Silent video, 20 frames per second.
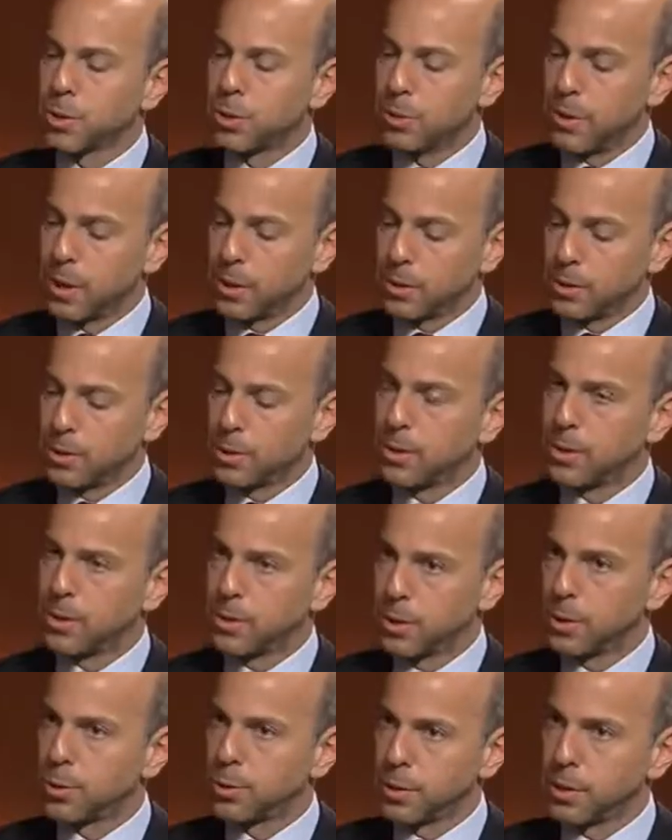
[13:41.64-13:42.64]
to go back to
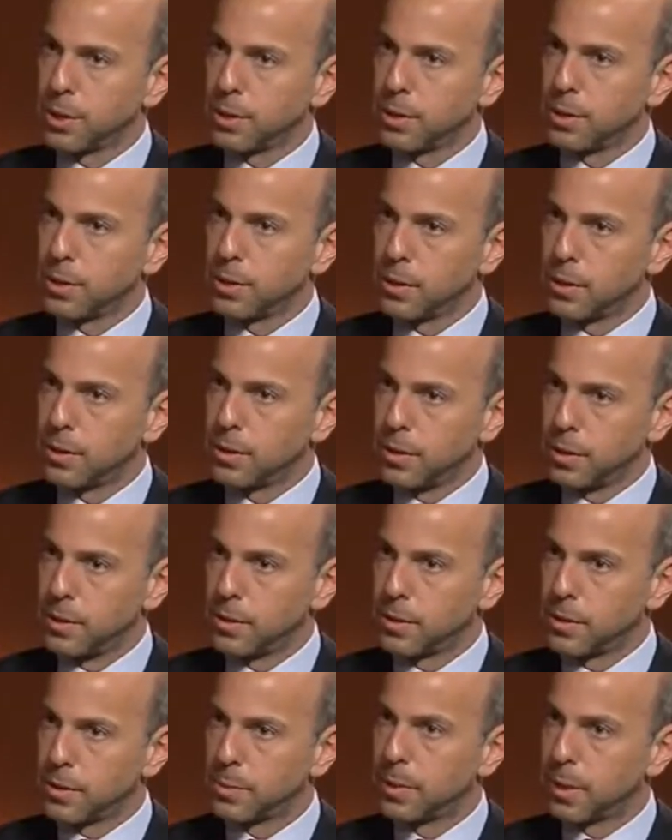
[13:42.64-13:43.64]
the situation
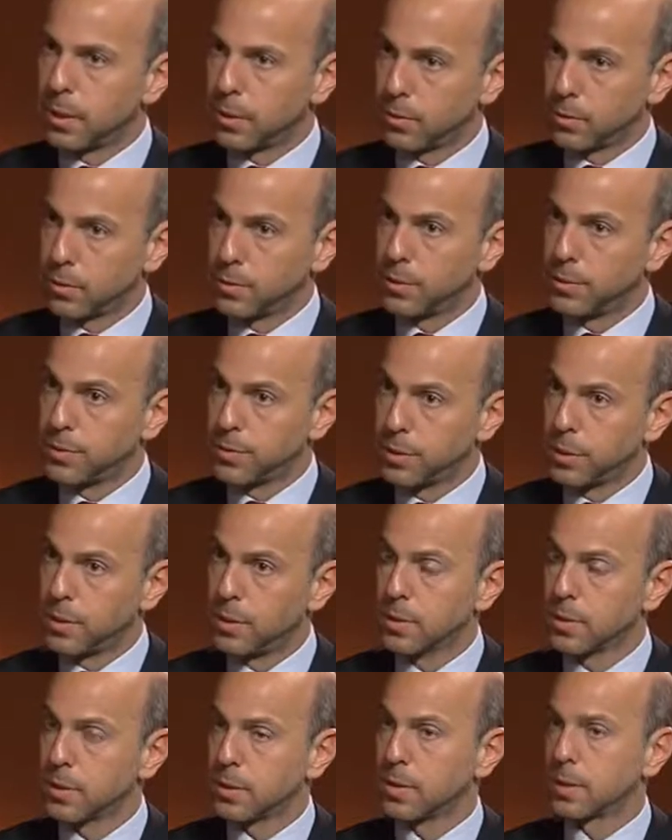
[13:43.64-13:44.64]
in Tibet. We've
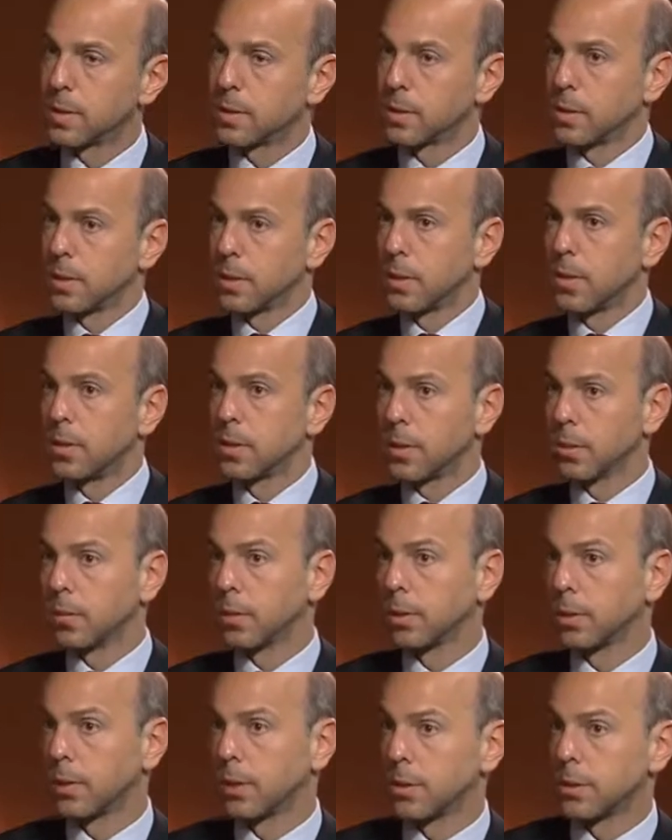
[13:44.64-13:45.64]
seen since
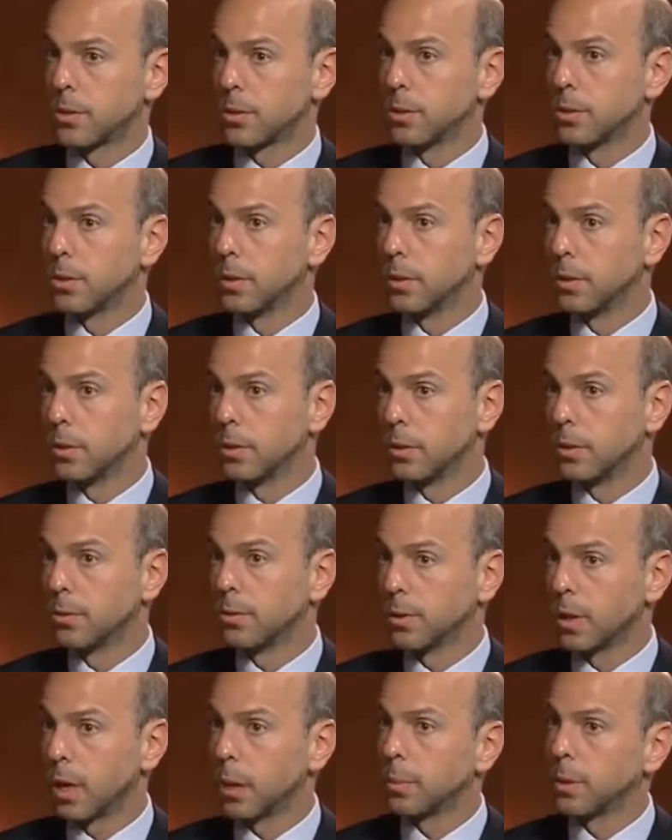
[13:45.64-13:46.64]
several years a
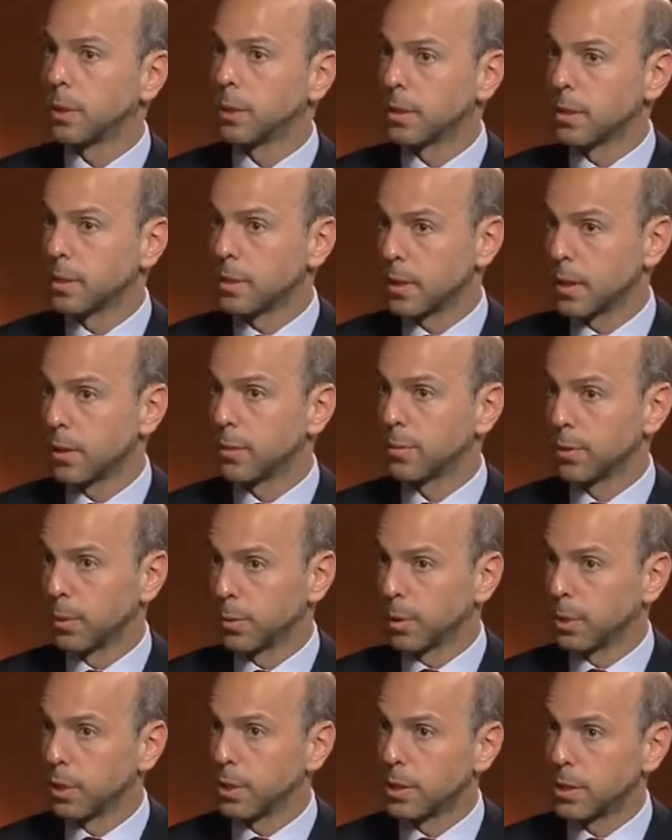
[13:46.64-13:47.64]
new phenomenon,
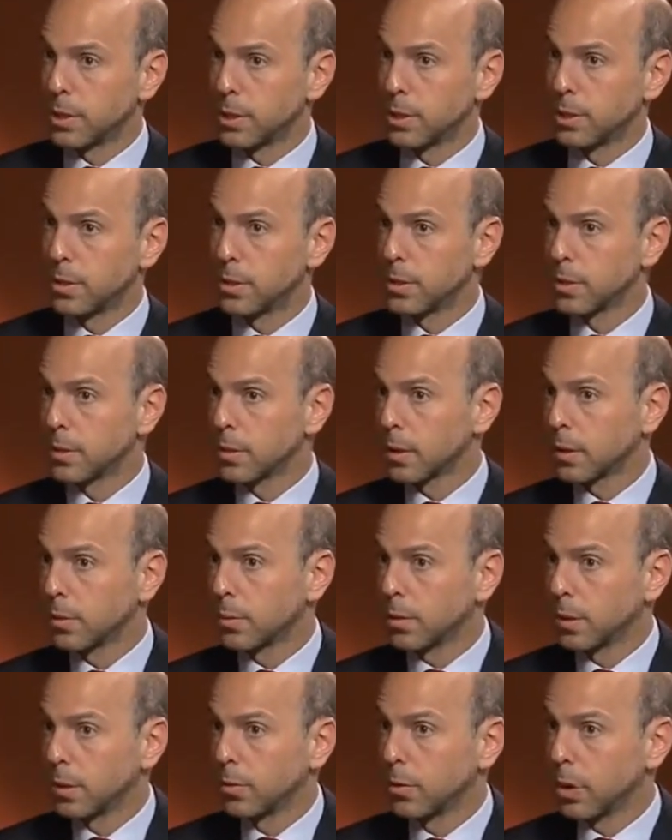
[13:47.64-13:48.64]
self-immolations,
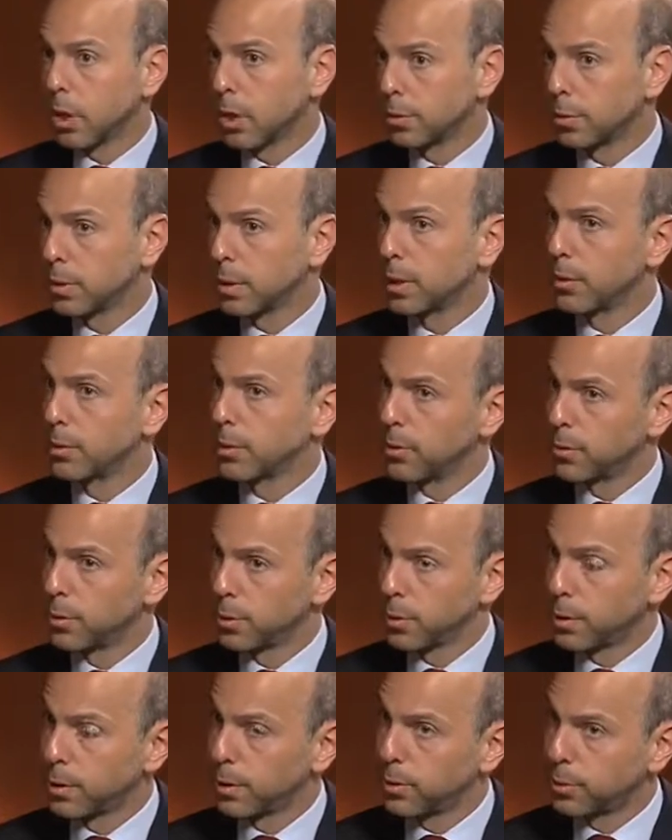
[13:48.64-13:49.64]
I believe
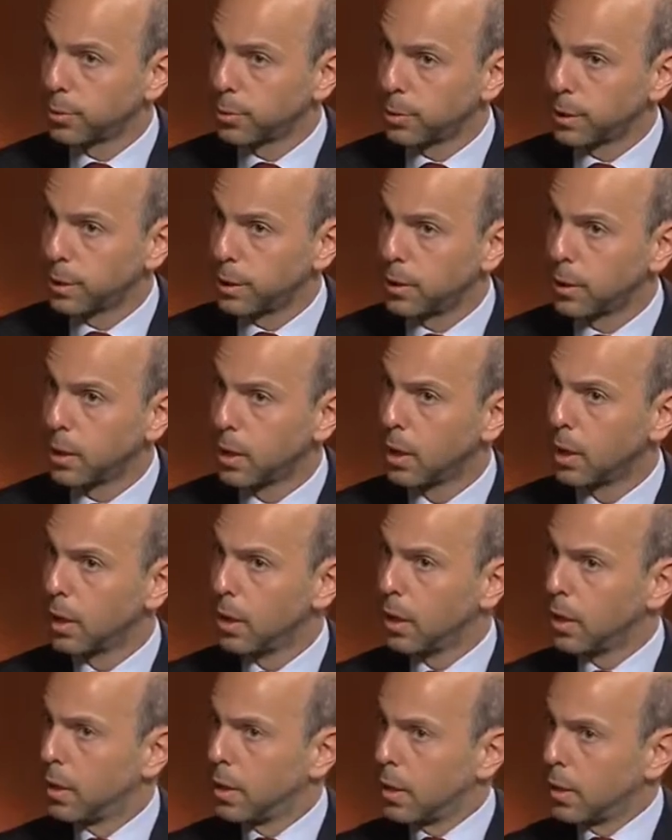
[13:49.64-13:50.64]
133.
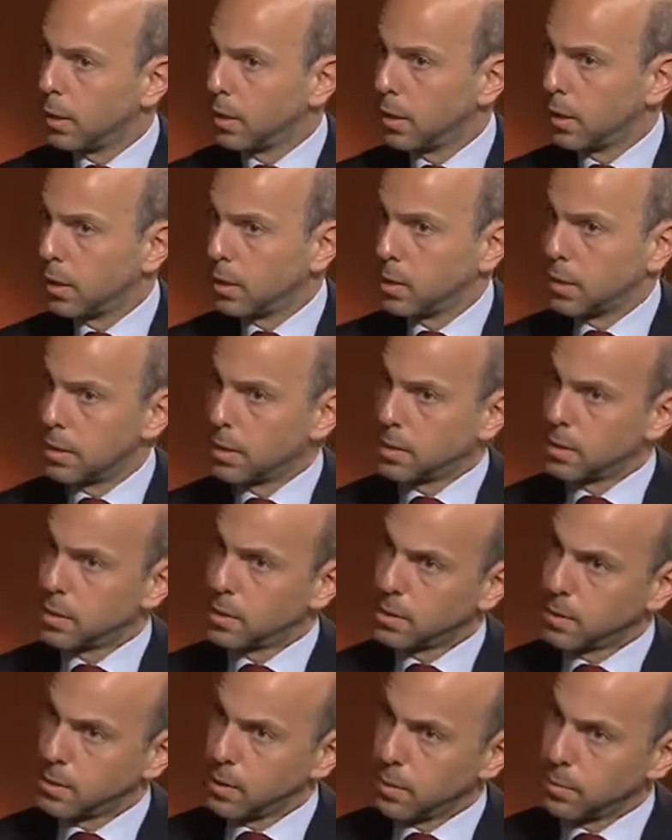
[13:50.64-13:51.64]

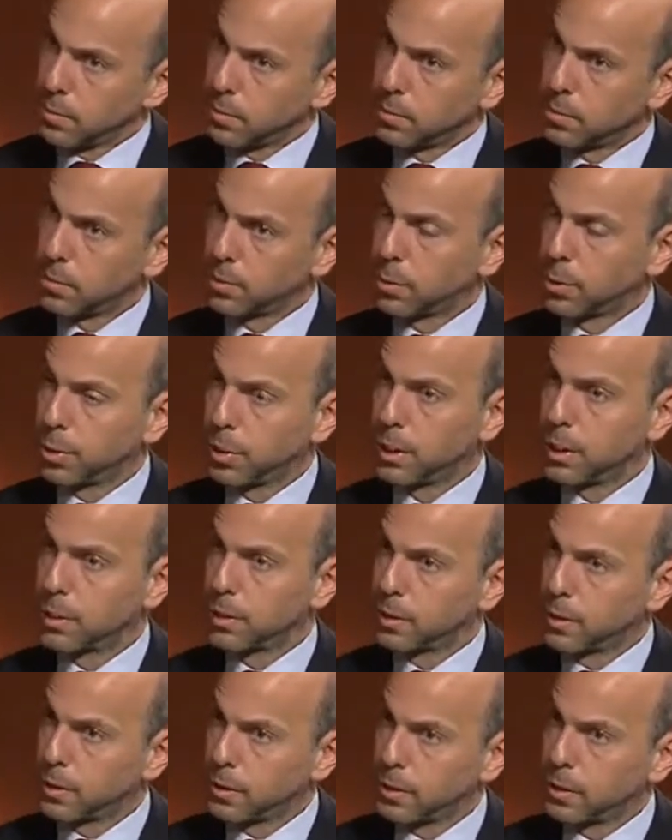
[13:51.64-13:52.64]
Some
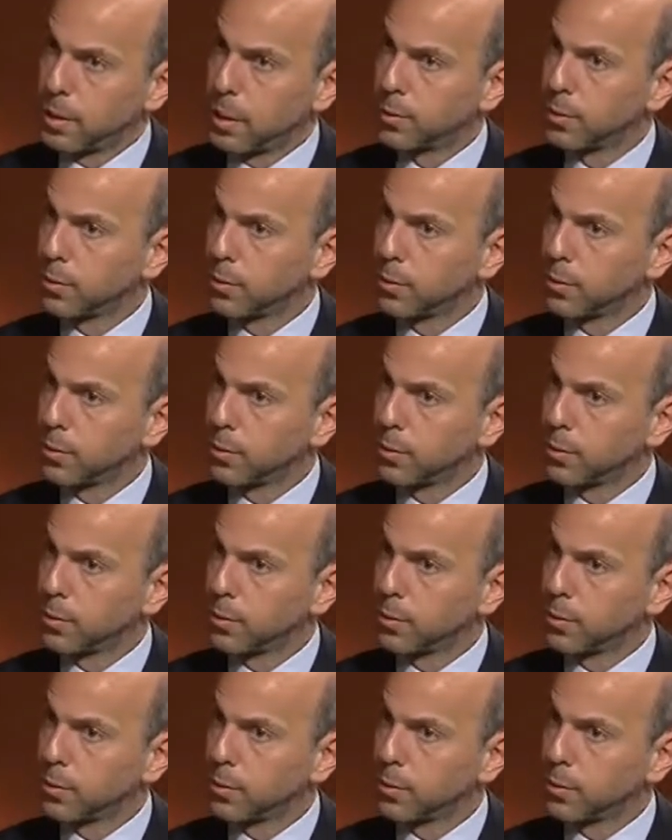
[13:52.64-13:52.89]
critics say you